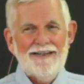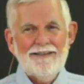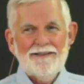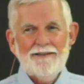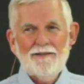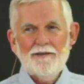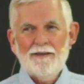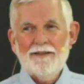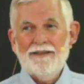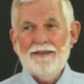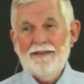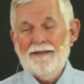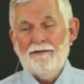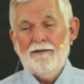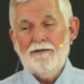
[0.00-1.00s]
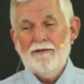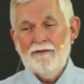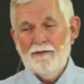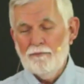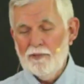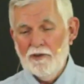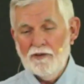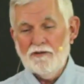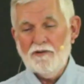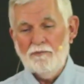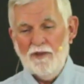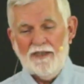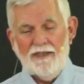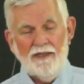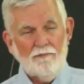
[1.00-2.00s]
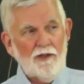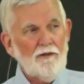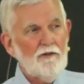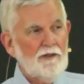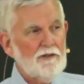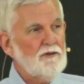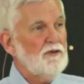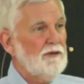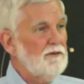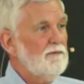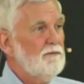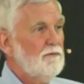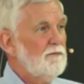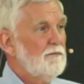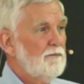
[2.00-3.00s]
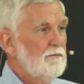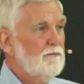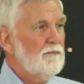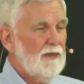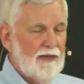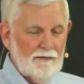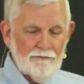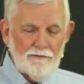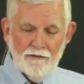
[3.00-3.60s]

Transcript: the person became a Christian after that.